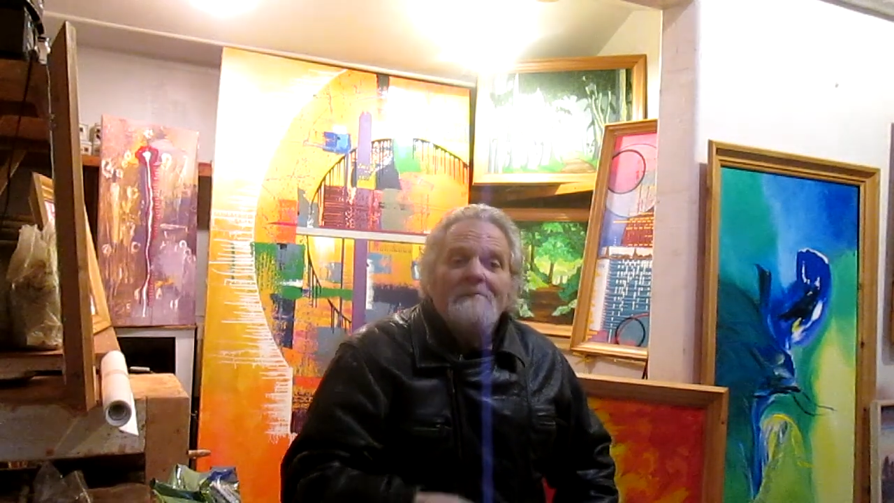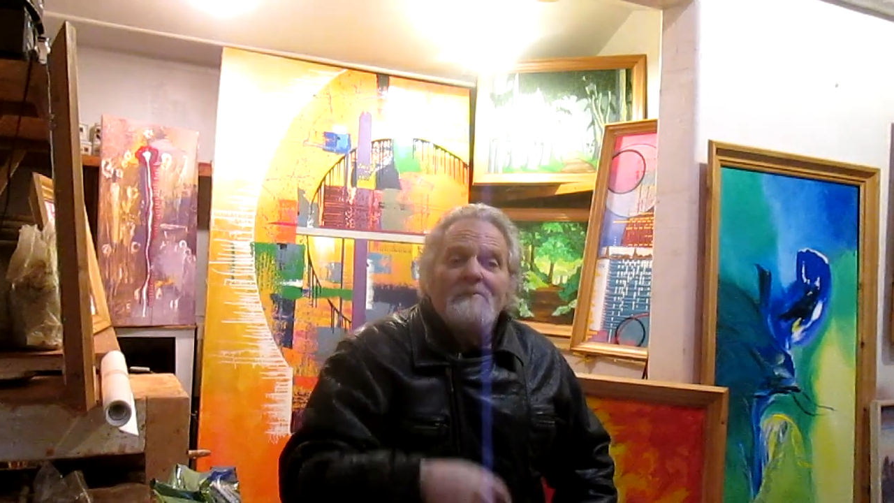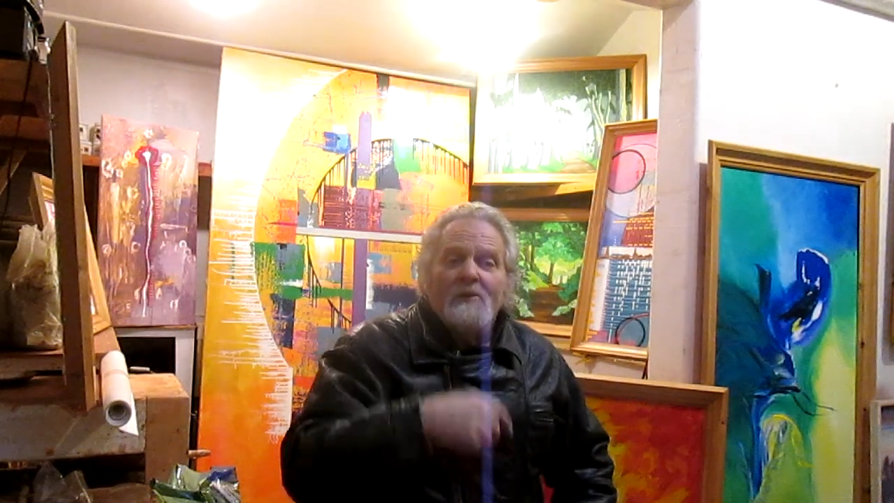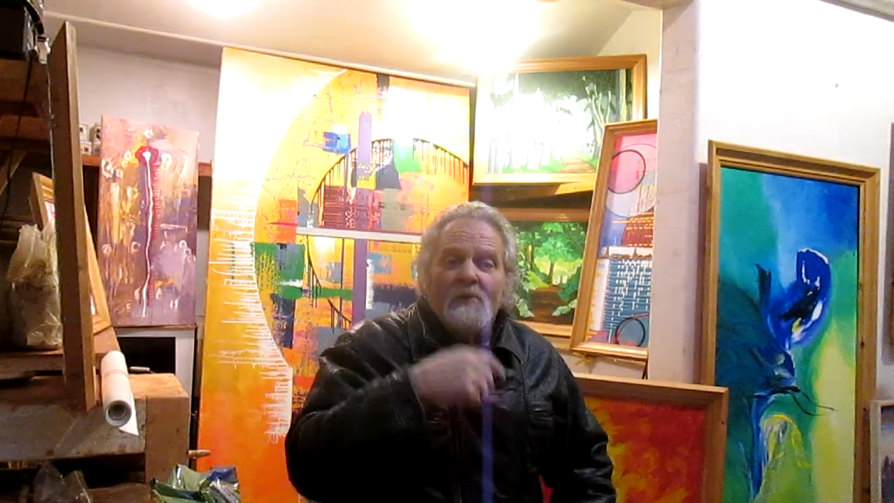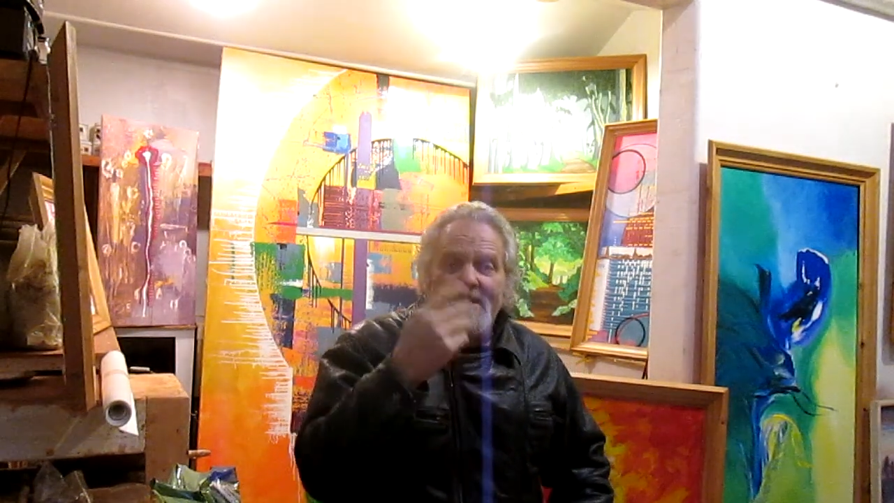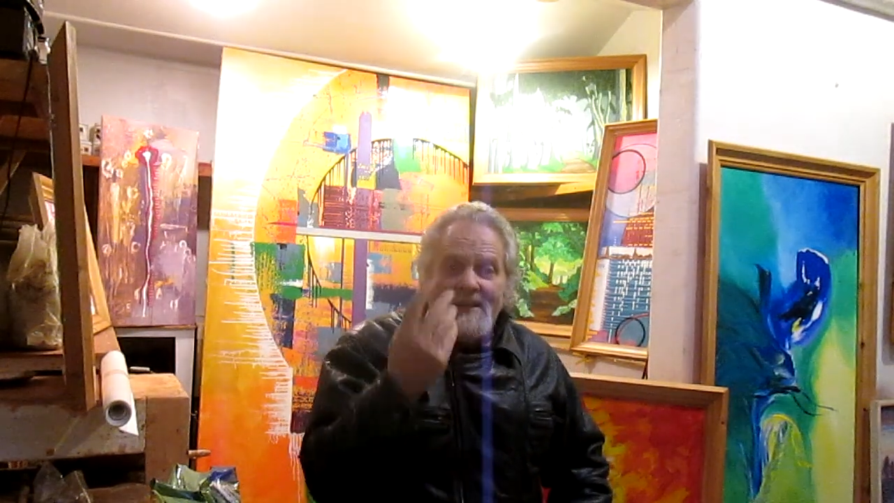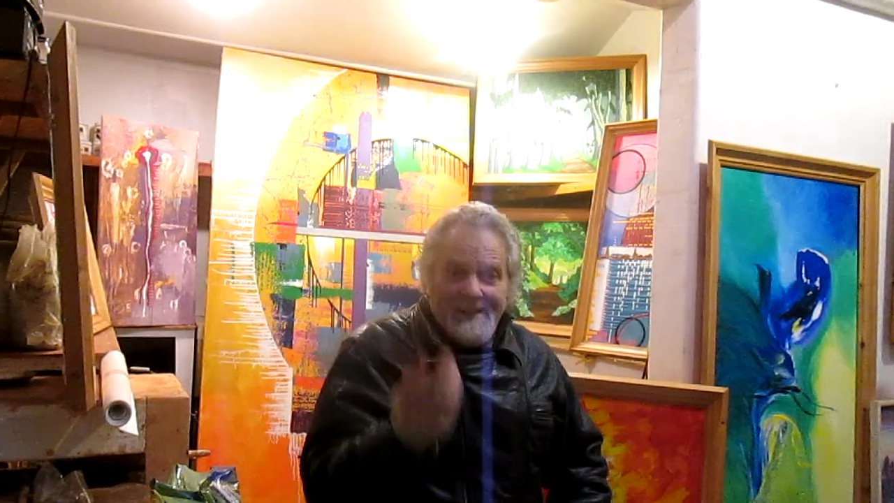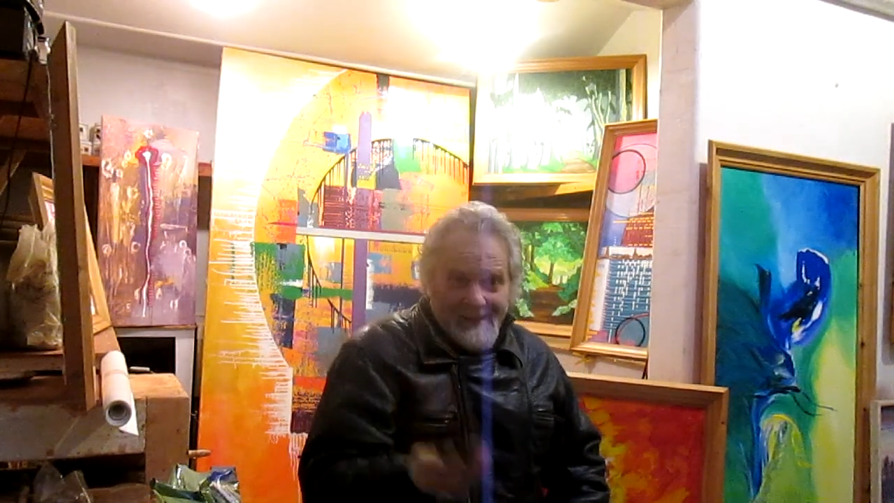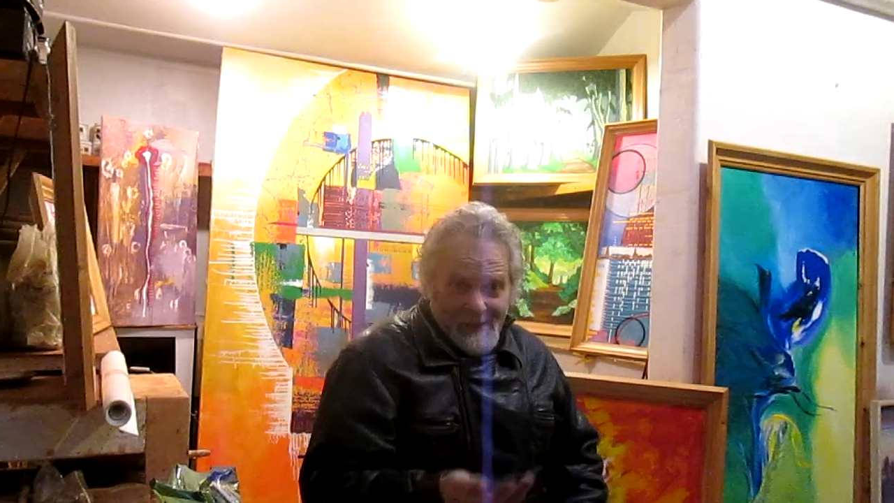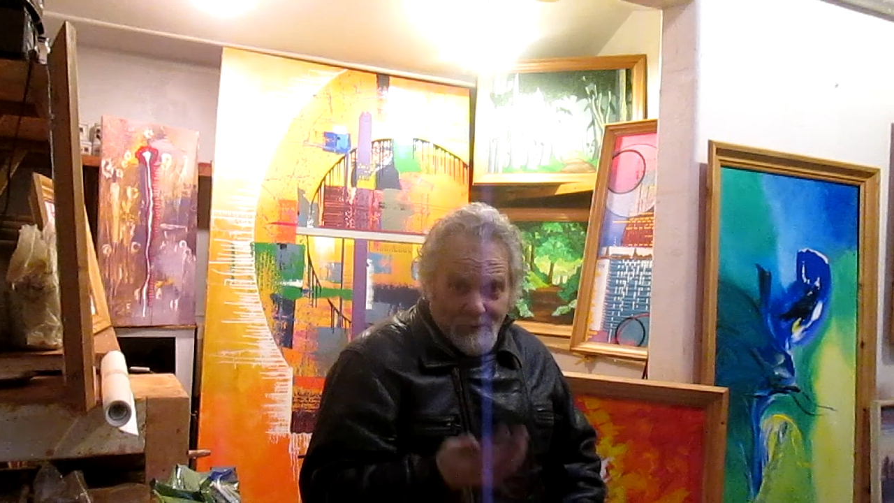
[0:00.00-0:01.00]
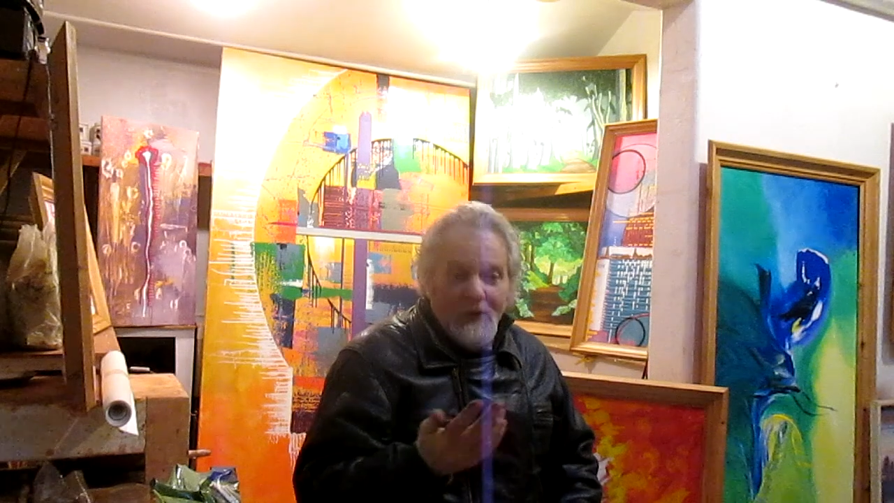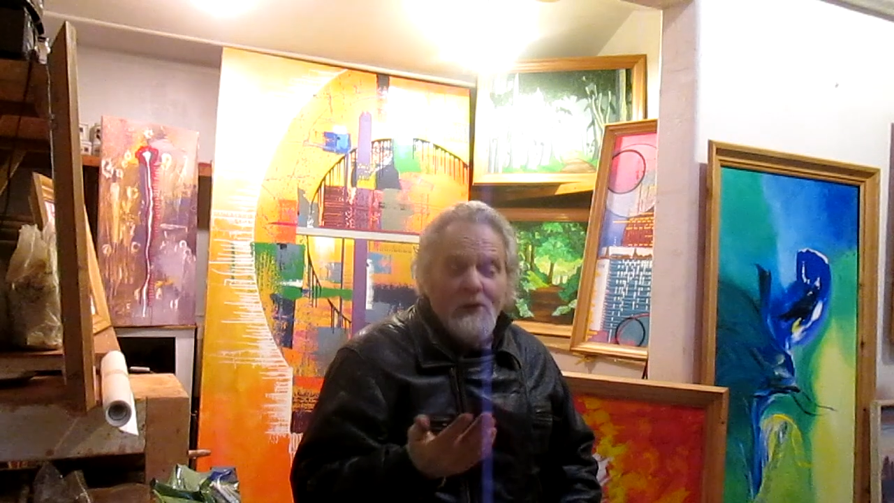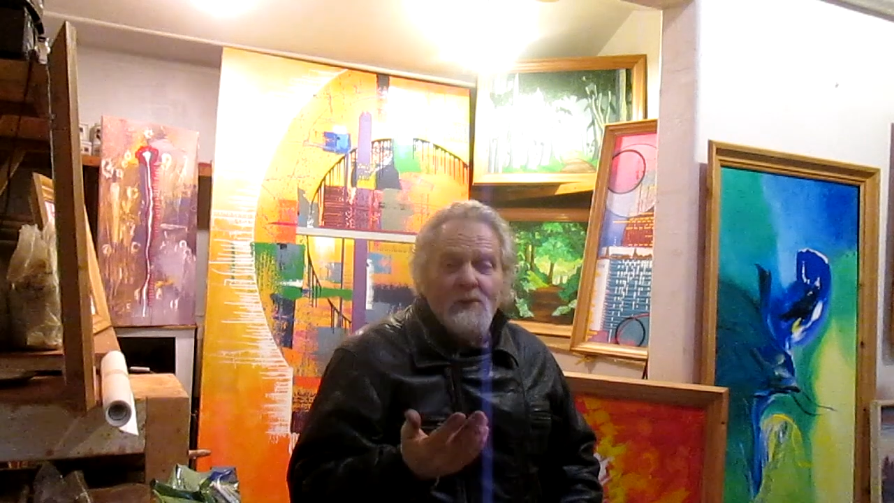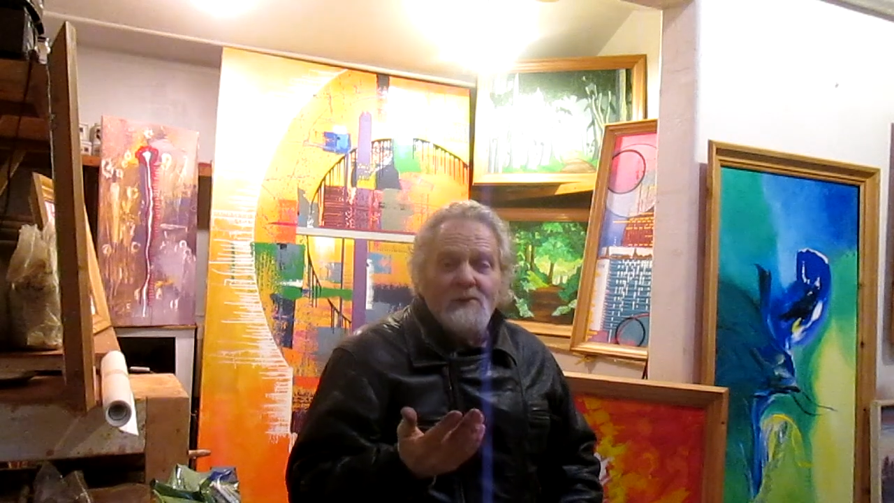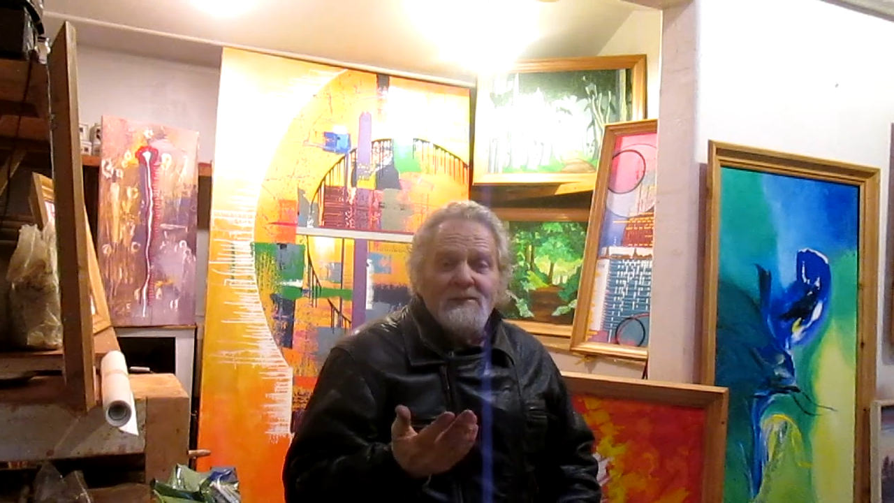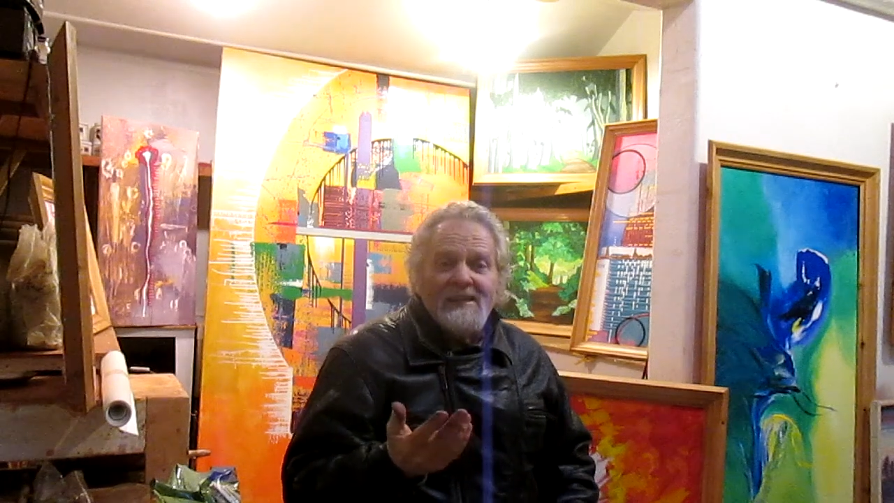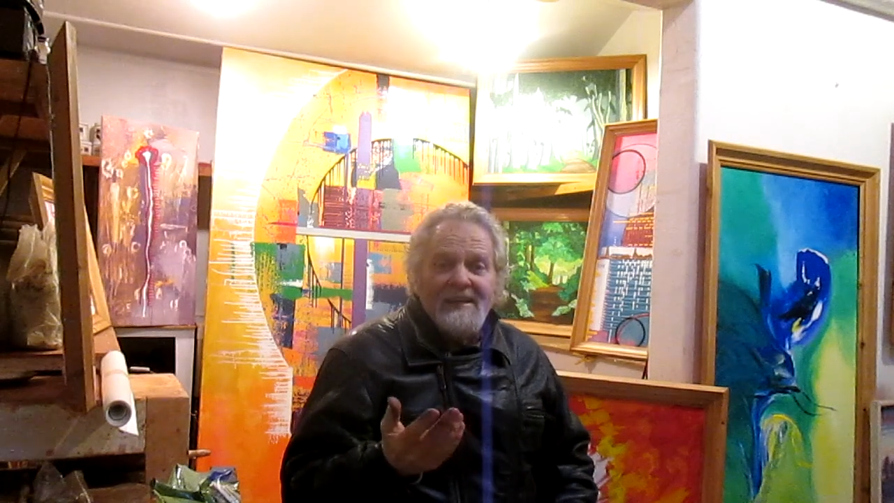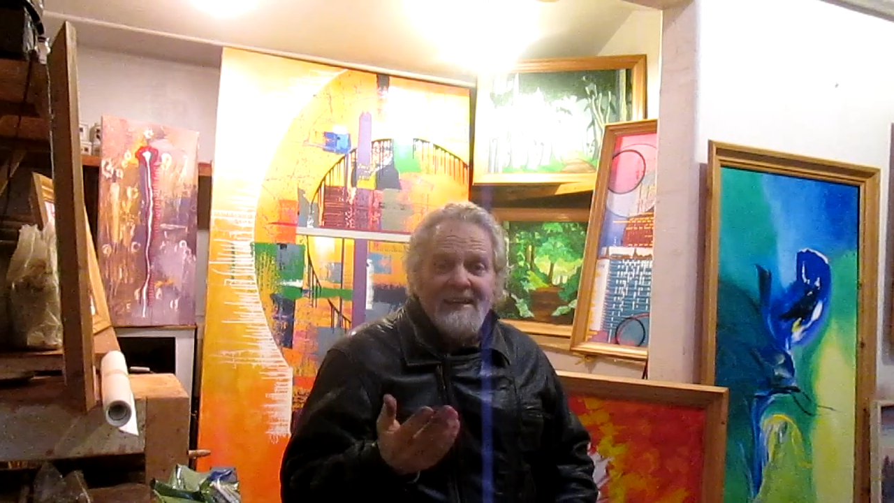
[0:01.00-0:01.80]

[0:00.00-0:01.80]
but when it explodes,